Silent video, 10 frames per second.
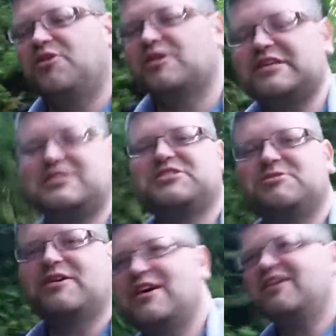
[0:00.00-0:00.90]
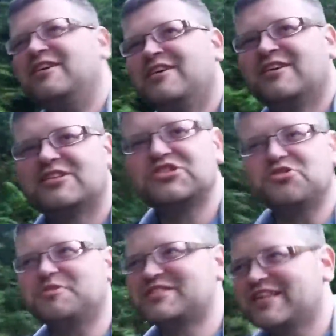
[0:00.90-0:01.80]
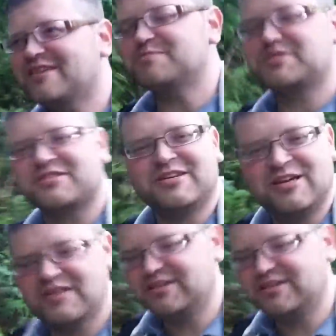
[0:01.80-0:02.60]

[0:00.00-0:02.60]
And I get to do my steps.